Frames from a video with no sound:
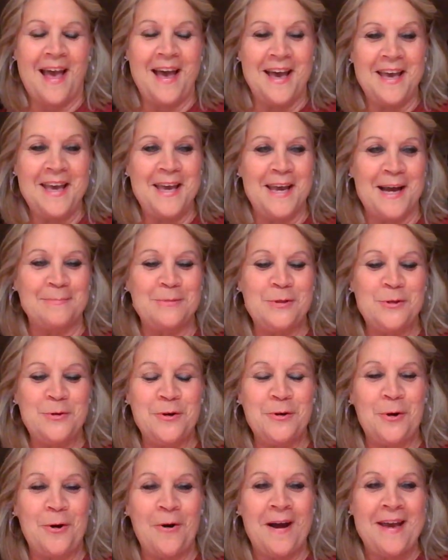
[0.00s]
Hey, I'm
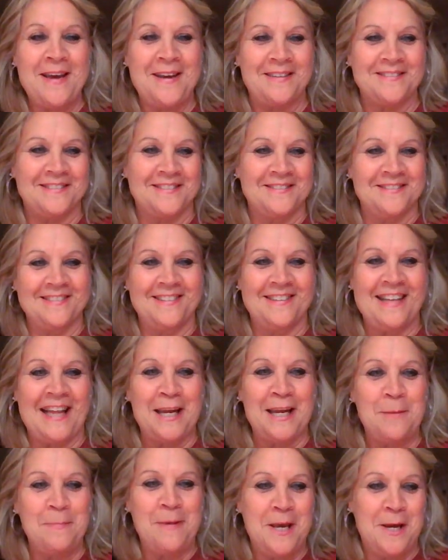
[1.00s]
doing great.
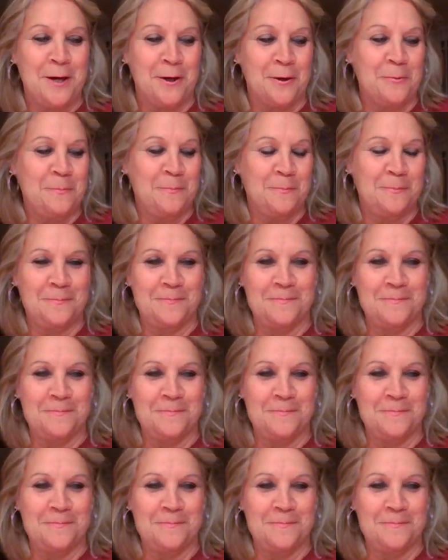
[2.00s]
Glad to be here.